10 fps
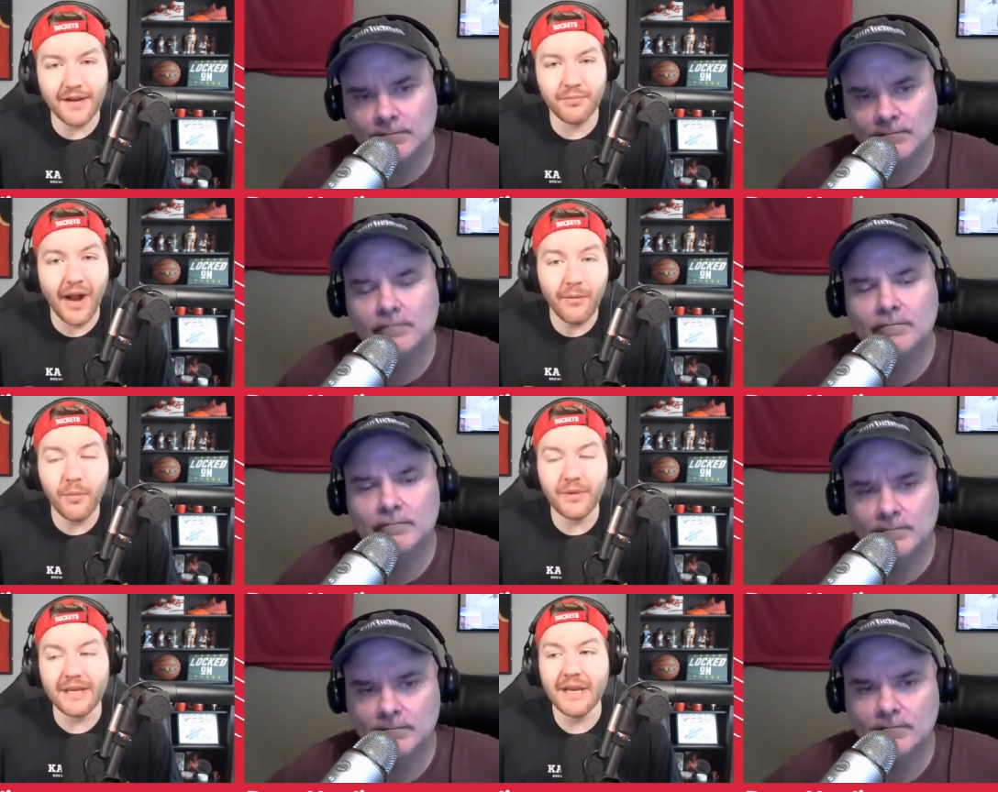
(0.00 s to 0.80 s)
Speaker 1: end.
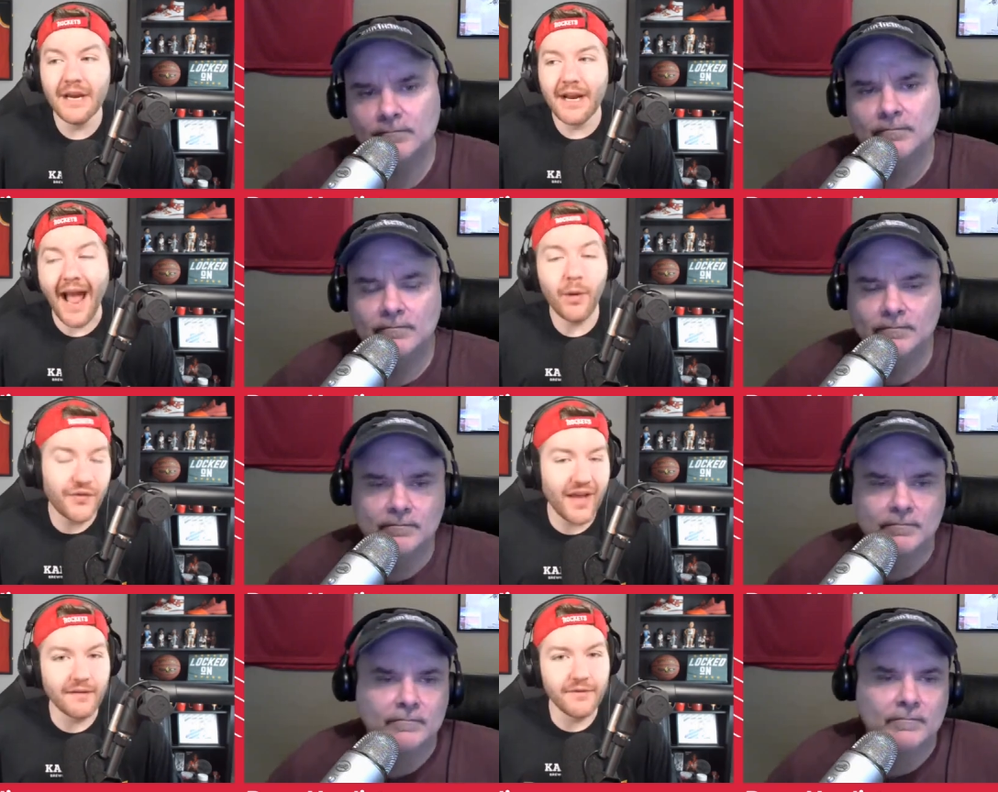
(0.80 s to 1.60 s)
Probably
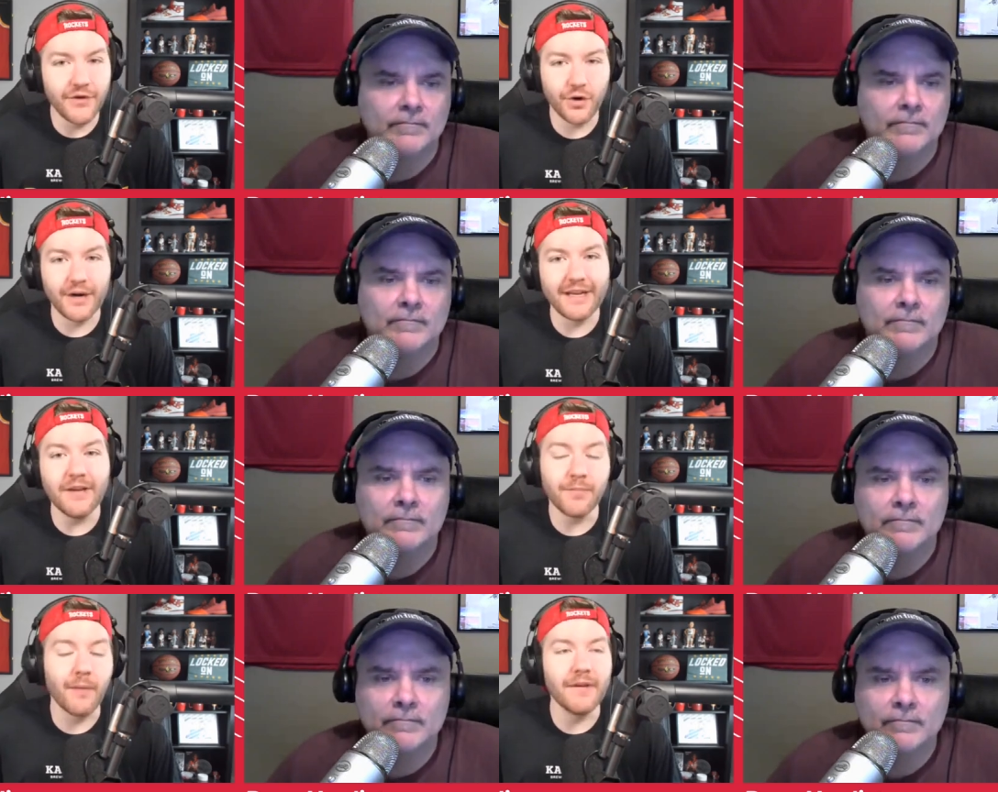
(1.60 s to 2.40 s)
outside of Duren,
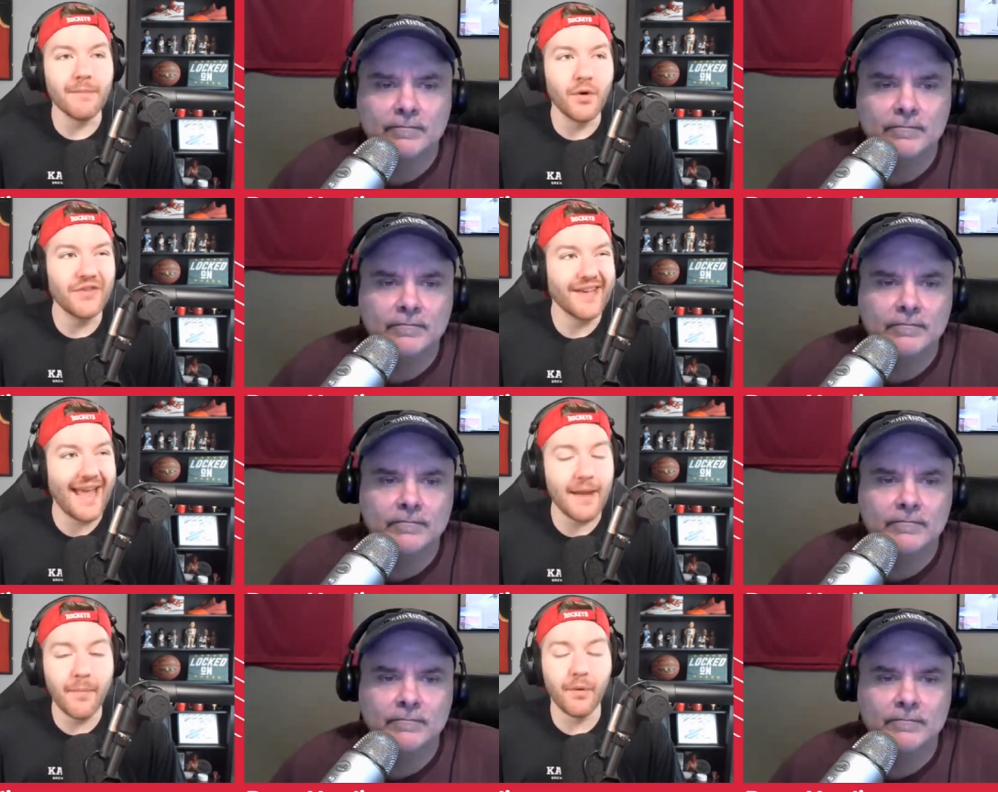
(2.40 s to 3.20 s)
he's probably the most
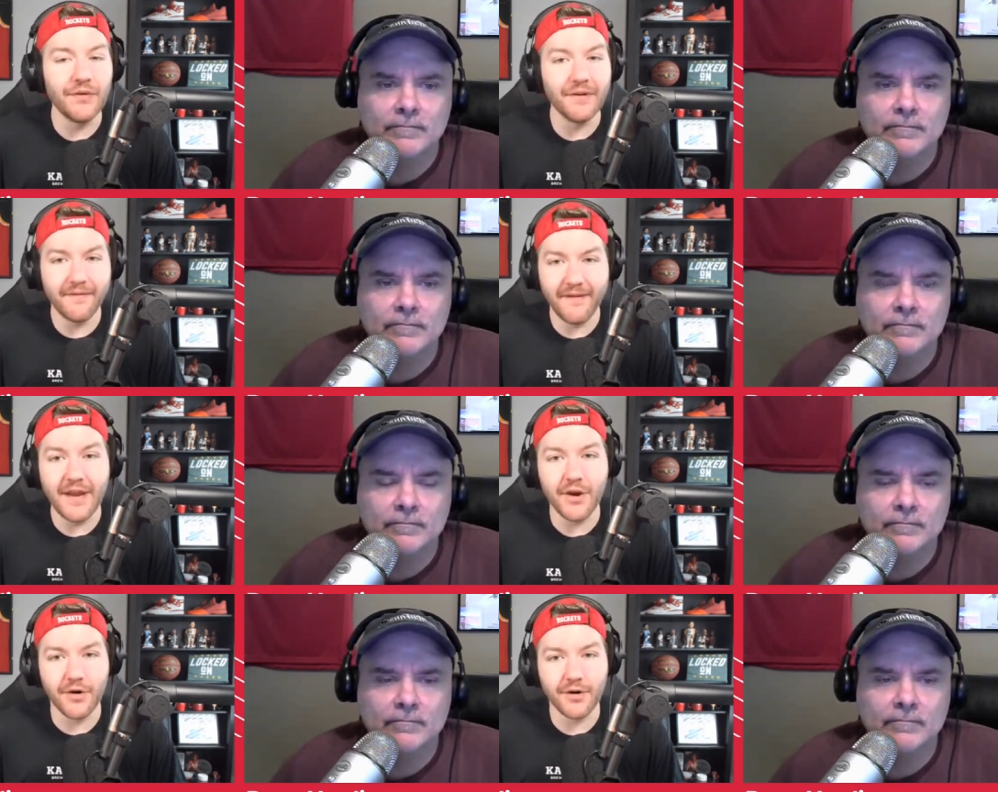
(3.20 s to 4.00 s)
capable
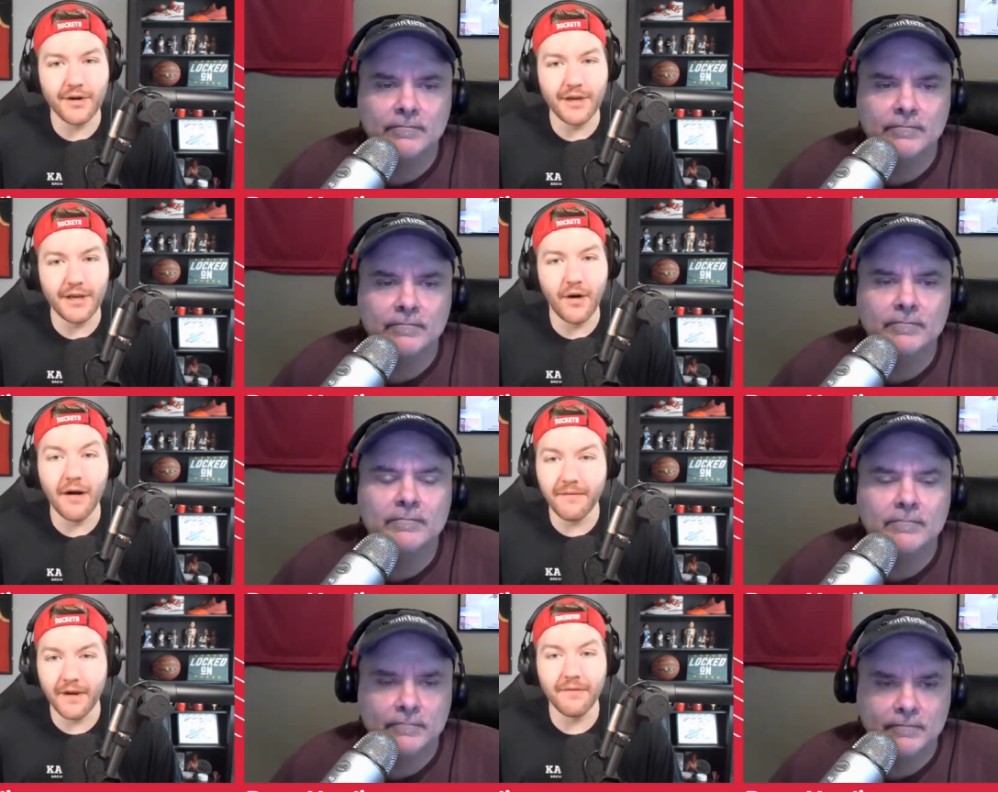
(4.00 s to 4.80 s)
defender, you know,
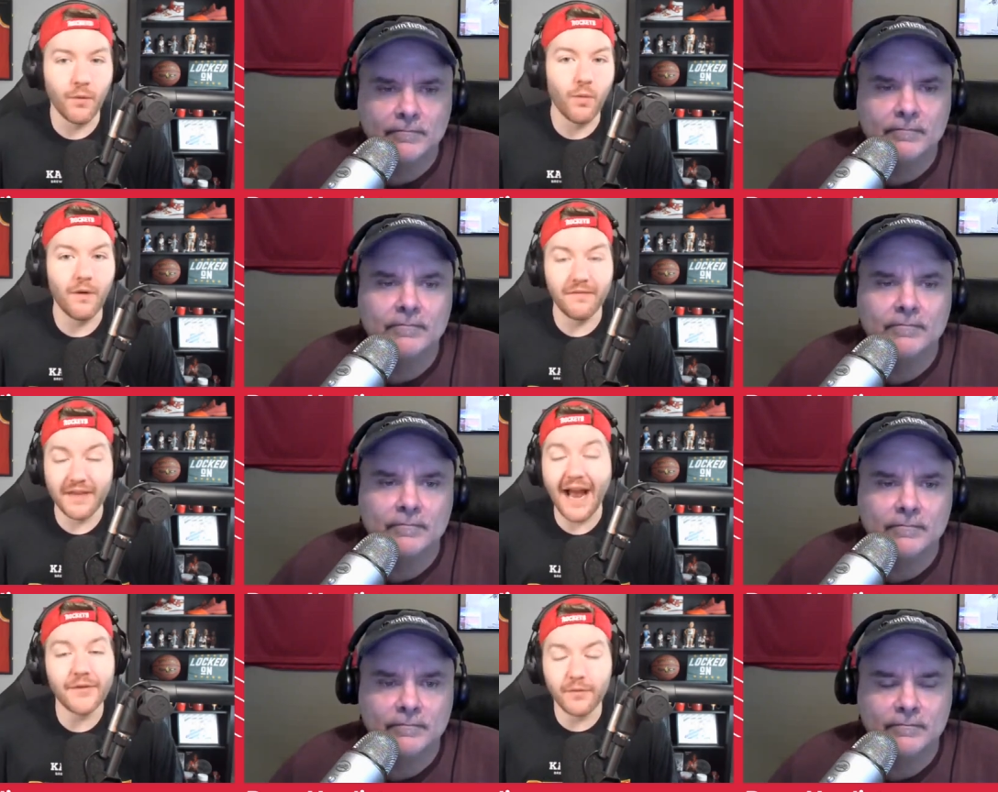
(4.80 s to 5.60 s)
of of the of the
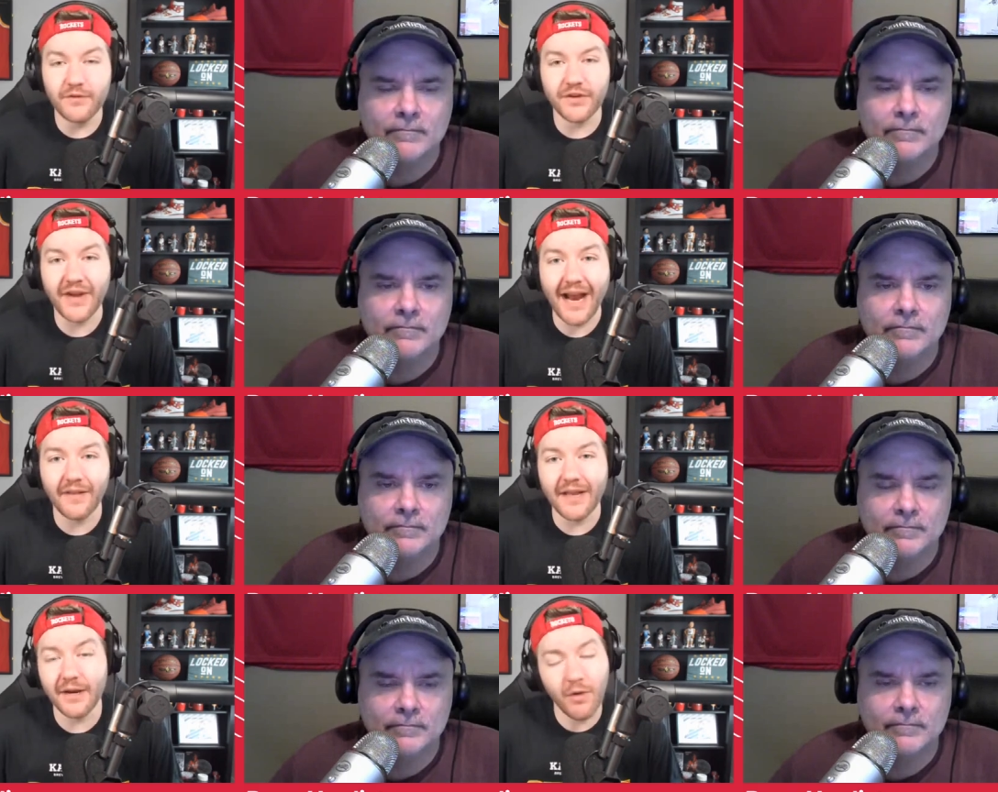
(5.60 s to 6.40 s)
guys that we've just highlighted.